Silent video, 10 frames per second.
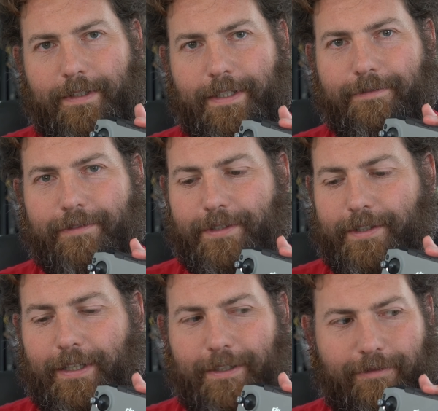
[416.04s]
Different
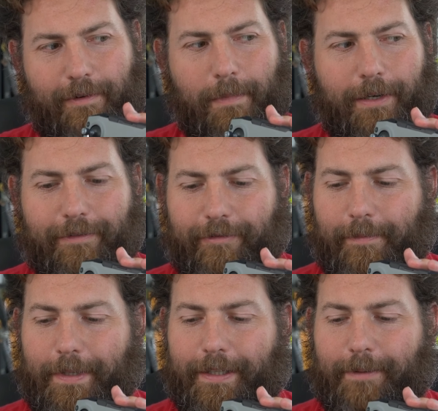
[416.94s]
style of remote
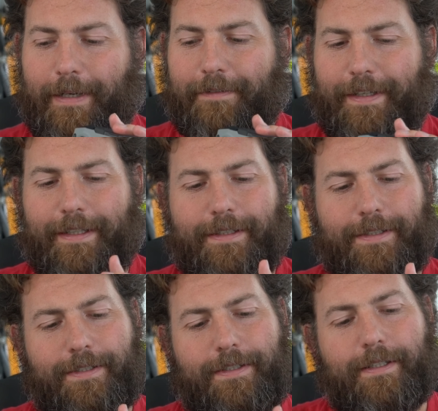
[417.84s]
from the other
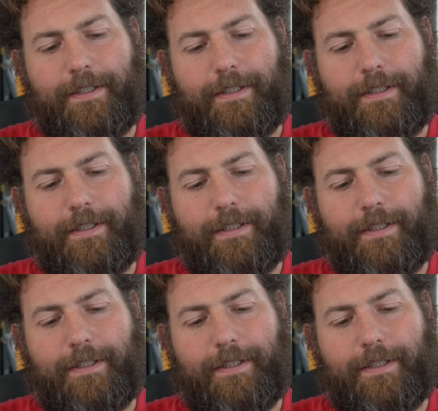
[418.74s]
Mavics.